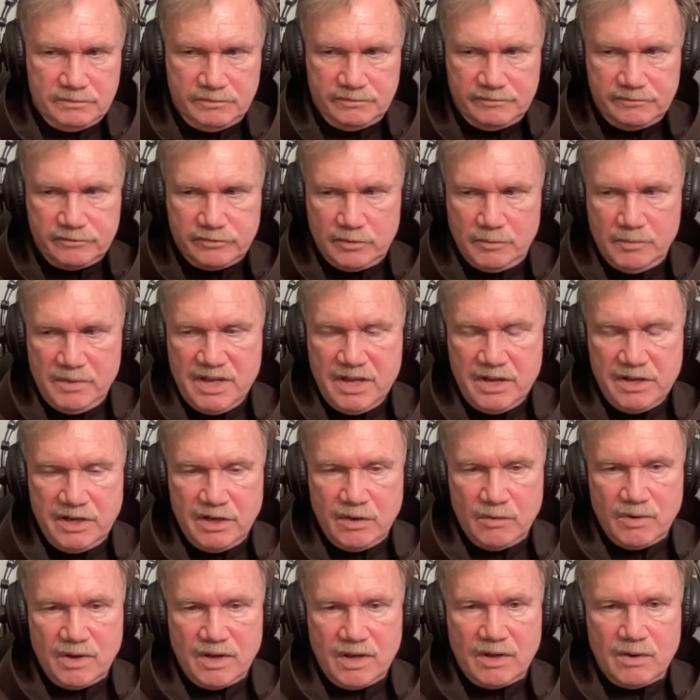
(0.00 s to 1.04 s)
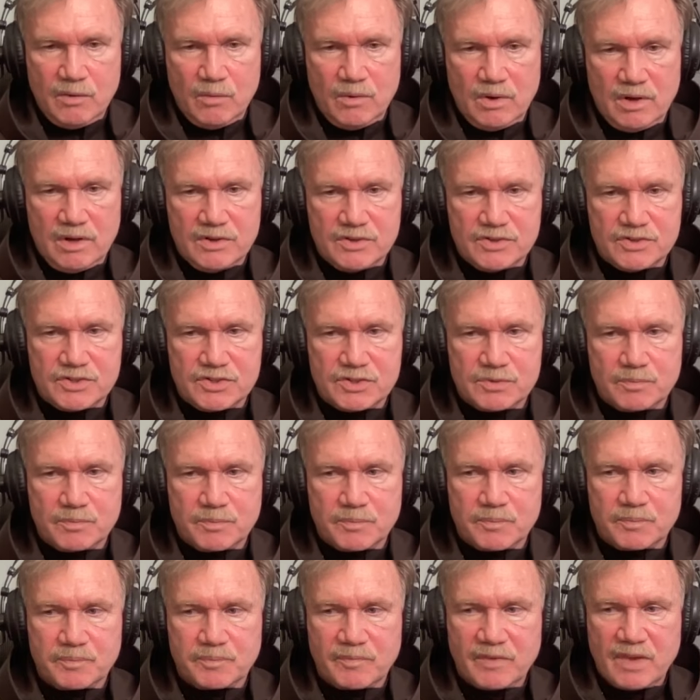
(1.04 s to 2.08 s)
for me anyway, was
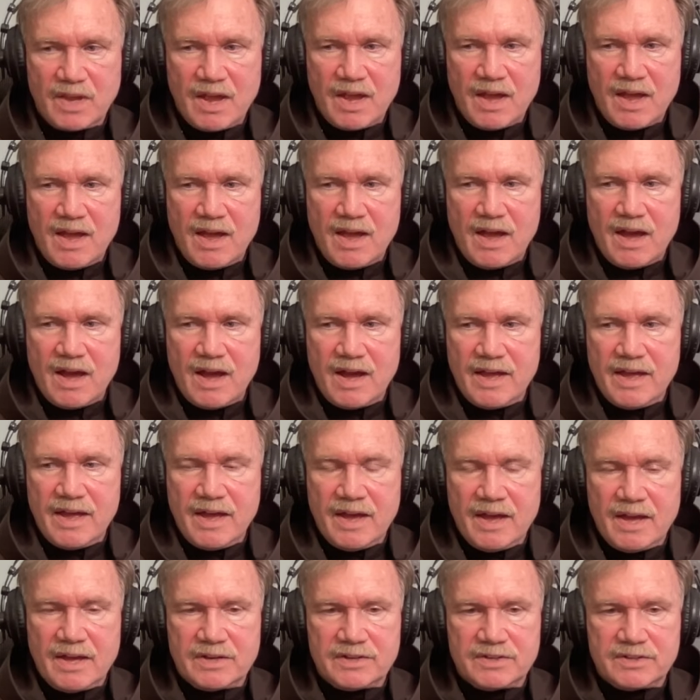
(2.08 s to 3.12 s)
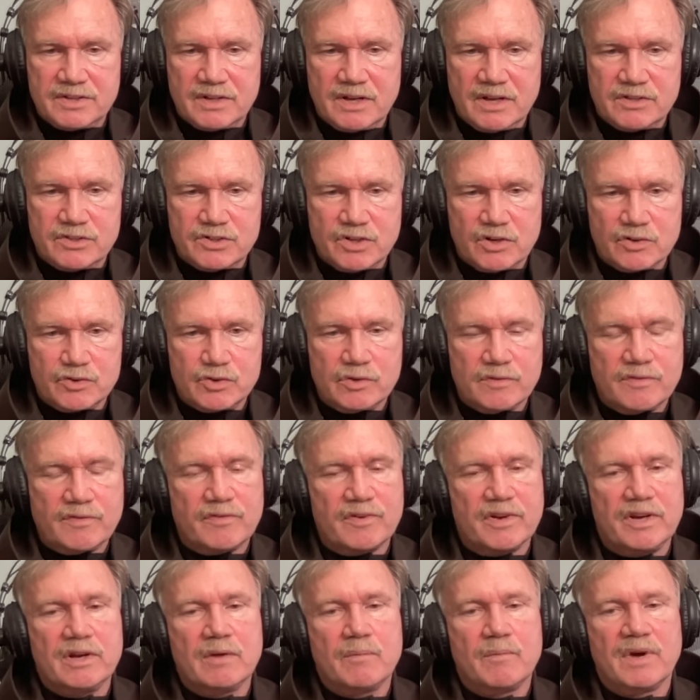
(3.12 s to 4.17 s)
I talked to a
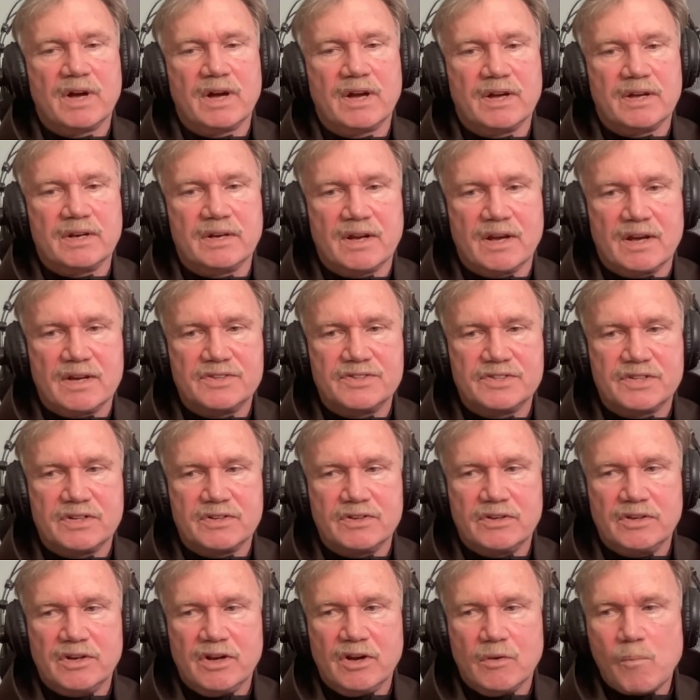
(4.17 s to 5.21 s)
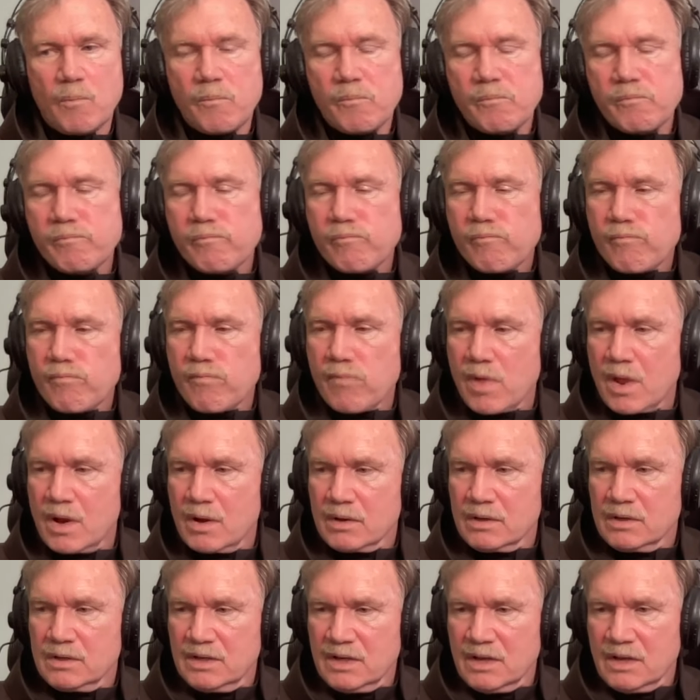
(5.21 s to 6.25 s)
friend of mine. I said, you know,
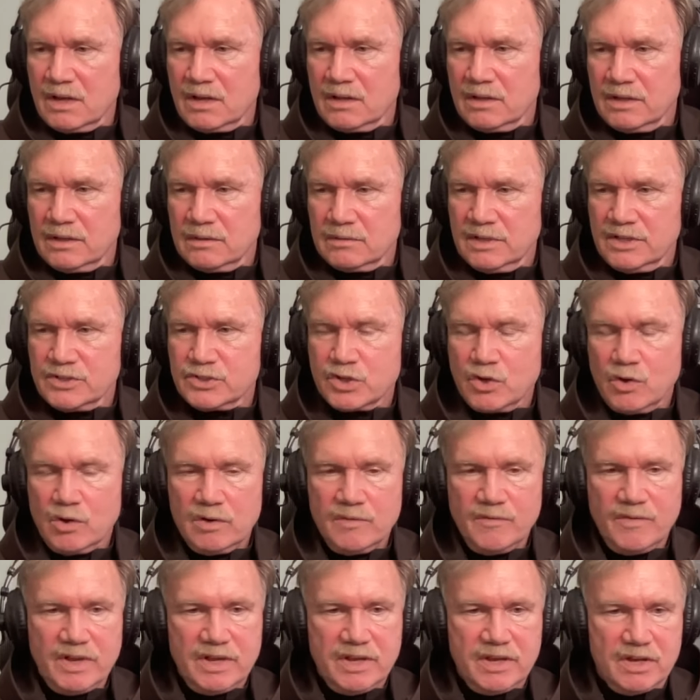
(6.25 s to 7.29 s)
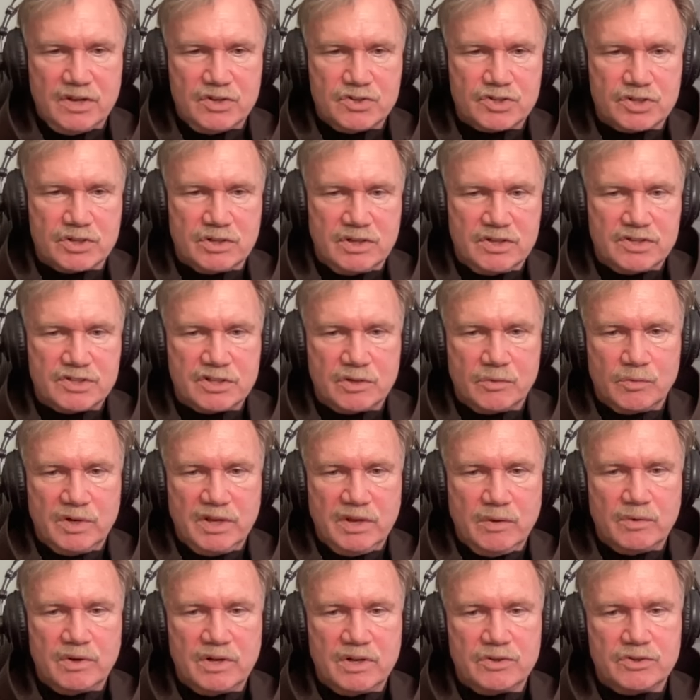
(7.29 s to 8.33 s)
let's go on vacation. He said, what do
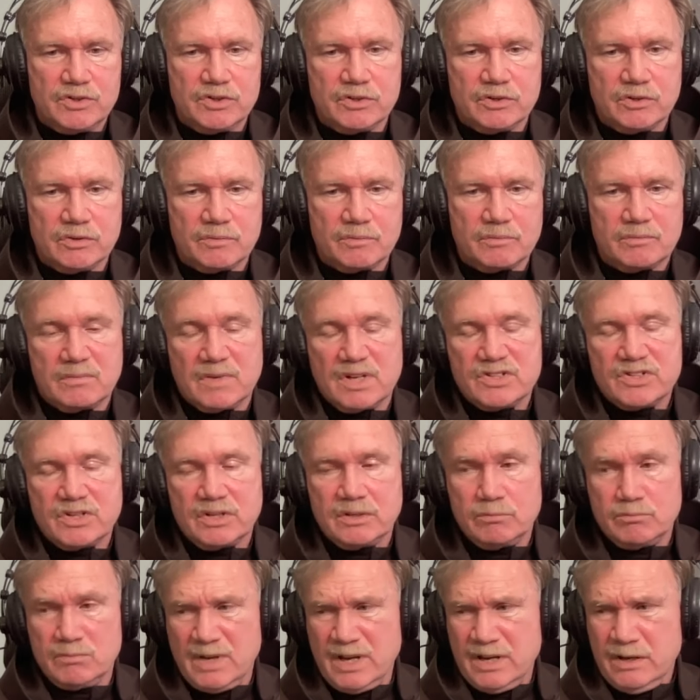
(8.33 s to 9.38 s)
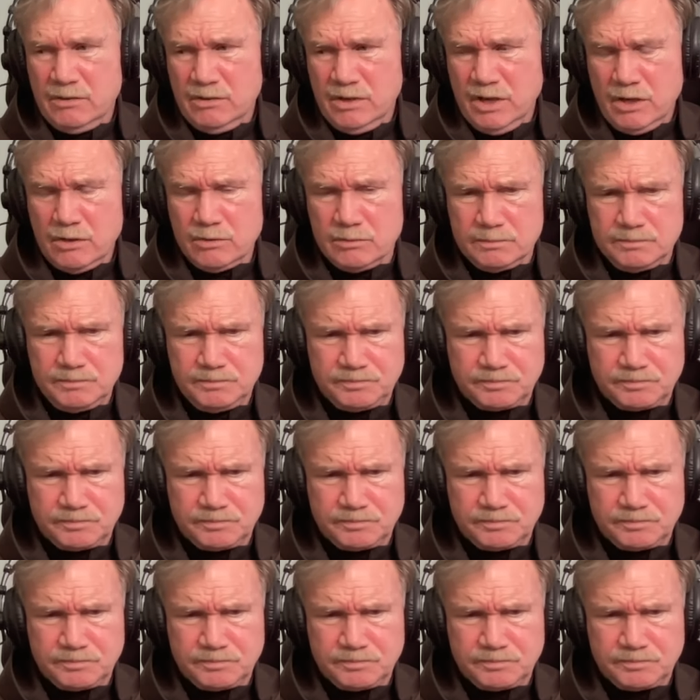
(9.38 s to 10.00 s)
you want to do? I said, I don't know.